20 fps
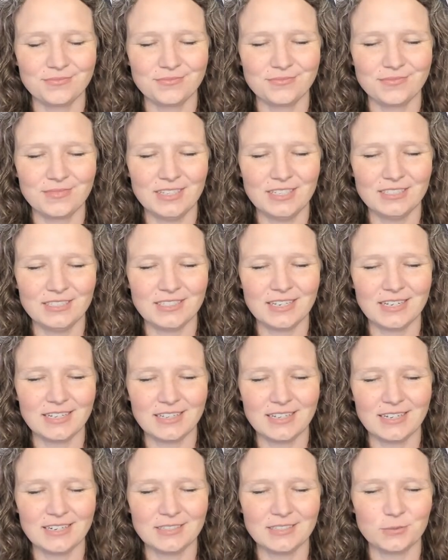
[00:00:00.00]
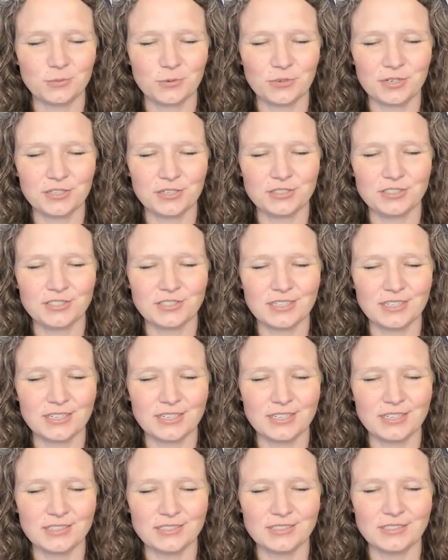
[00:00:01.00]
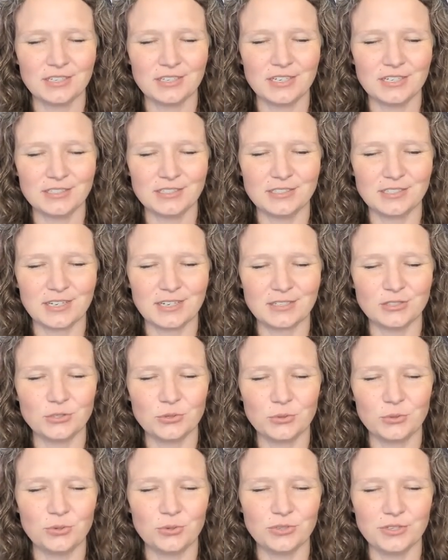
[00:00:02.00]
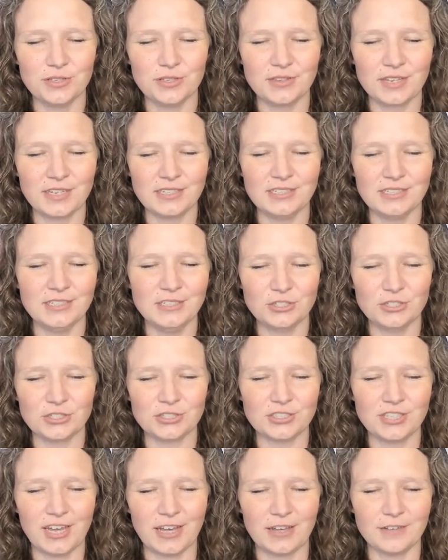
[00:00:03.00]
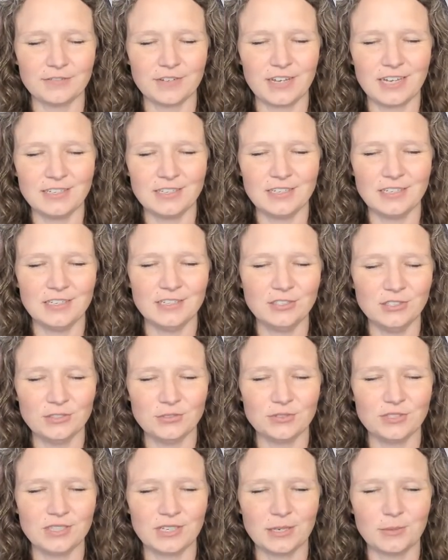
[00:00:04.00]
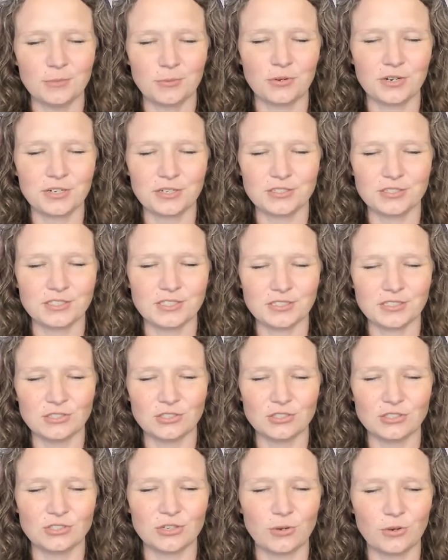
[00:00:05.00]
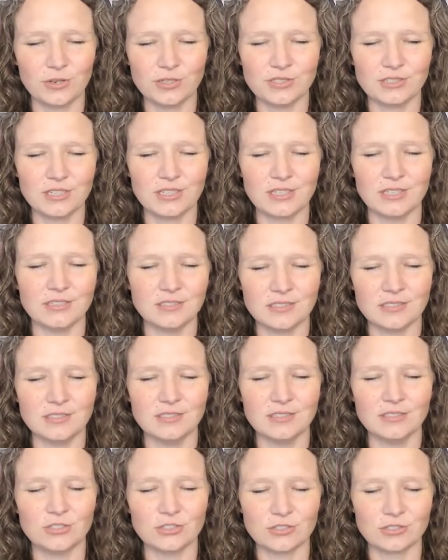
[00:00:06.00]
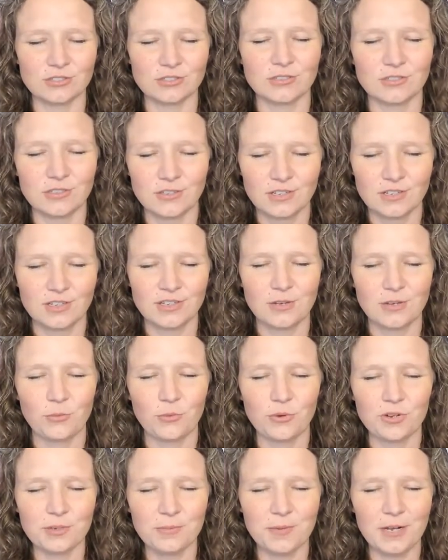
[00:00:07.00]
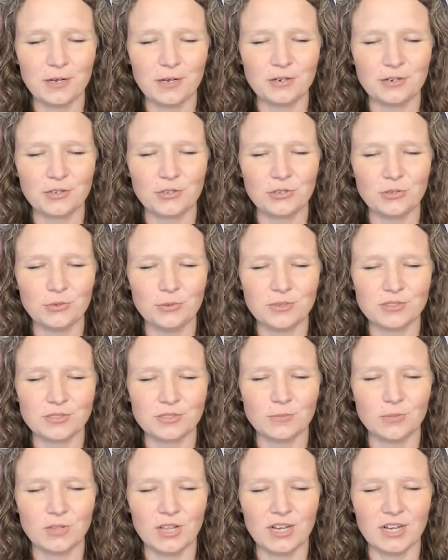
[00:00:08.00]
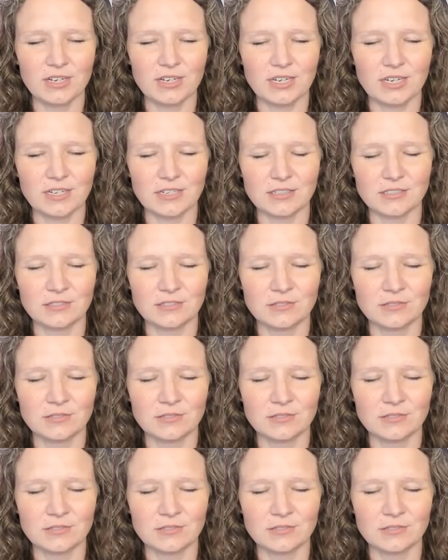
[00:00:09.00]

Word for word: he's saying that his pointer stick is is a tool that teachers have and he's using a pointer stick to show us that he's a teacher what about you as a blockhead?